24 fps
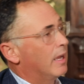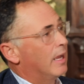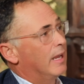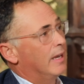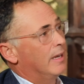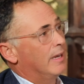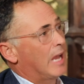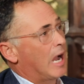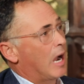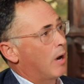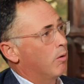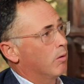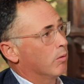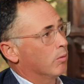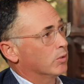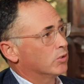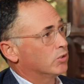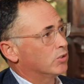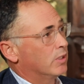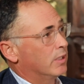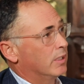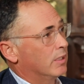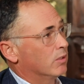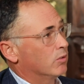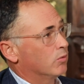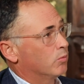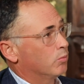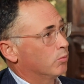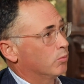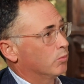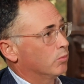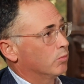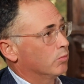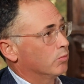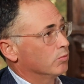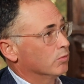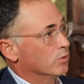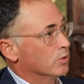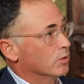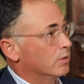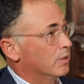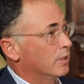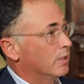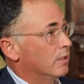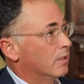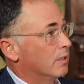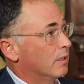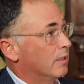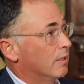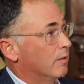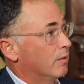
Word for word: And now what we're seeing is really